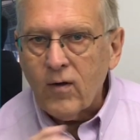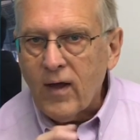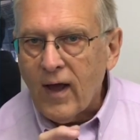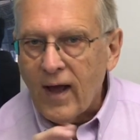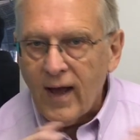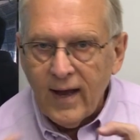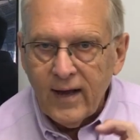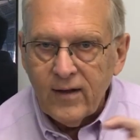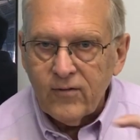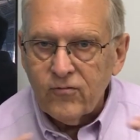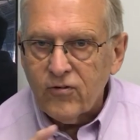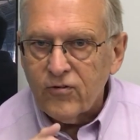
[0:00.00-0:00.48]

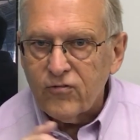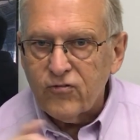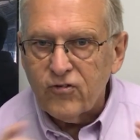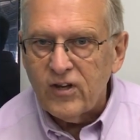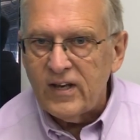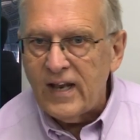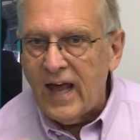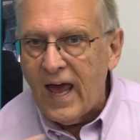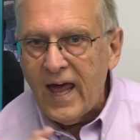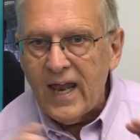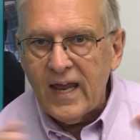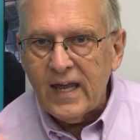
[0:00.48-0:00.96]
kinds of
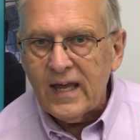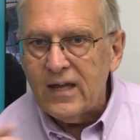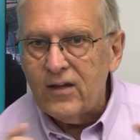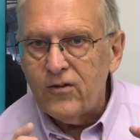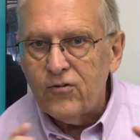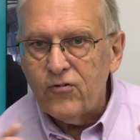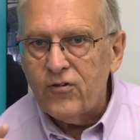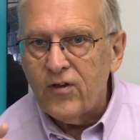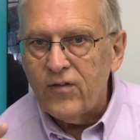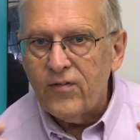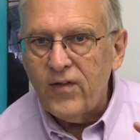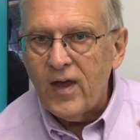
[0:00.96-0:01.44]

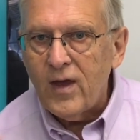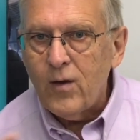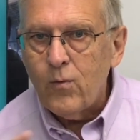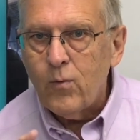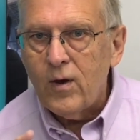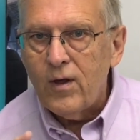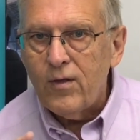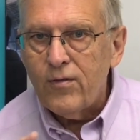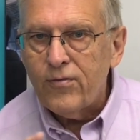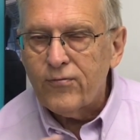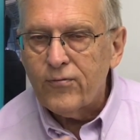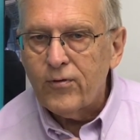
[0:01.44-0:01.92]
shenanigans that they
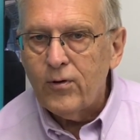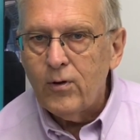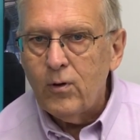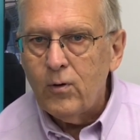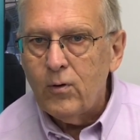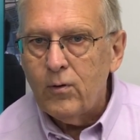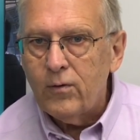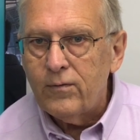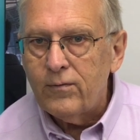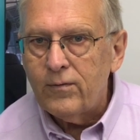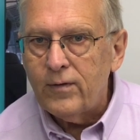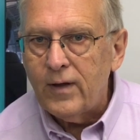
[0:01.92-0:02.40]
went
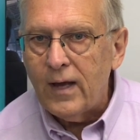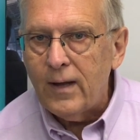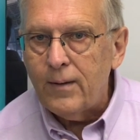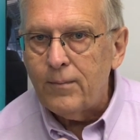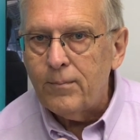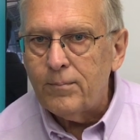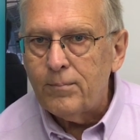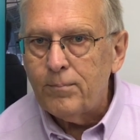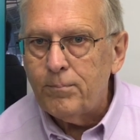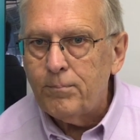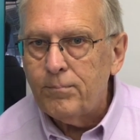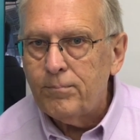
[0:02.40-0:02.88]
through and, and